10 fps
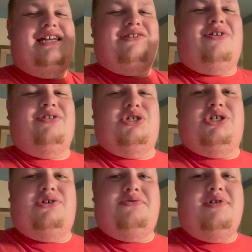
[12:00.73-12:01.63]
It's hard to
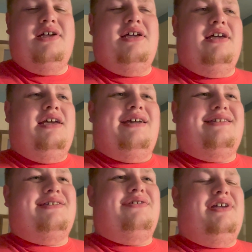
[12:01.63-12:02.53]
chew. And
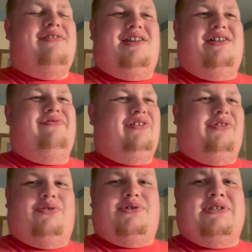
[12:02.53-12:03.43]
so, and even the
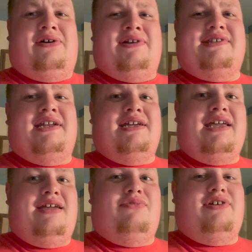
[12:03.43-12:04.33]
little sauce that it
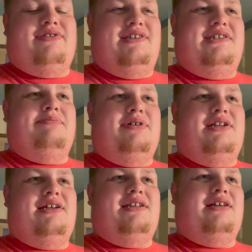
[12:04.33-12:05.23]
came with to dip it
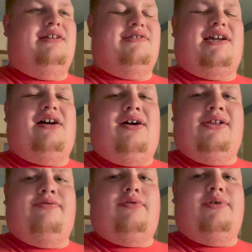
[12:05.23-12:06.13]
in, it's like an
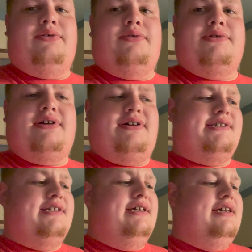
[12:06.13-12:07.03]
olive oil
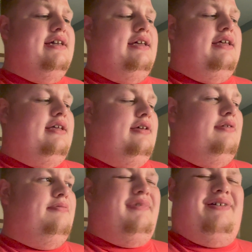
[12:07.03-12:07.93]
sauce.
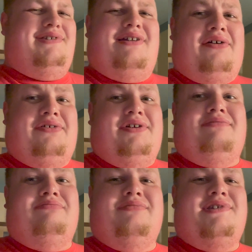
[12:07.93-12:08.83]
It was not
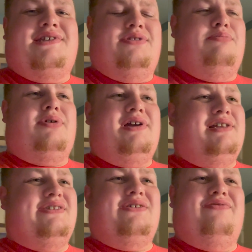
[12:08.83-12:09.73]
good. So the
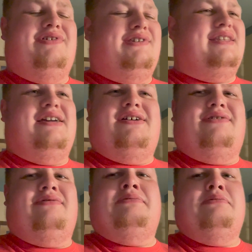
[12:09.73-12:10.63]
bread service
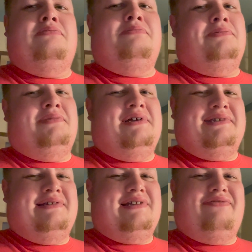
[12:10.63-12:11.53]
there is
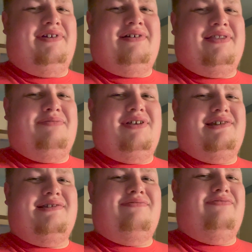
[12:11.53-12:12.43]
definitely not the
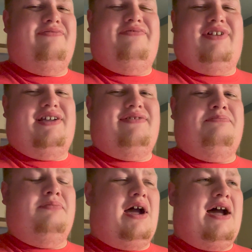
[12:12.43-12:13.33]
best,
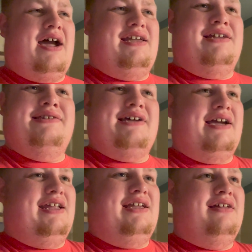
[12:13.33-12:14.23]
like, high-end
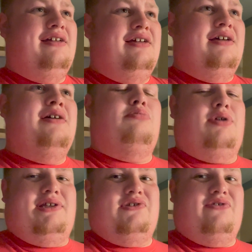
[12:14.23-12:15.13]
dining
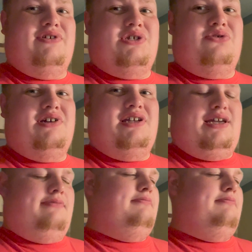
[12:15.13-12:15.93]
bread service you can get.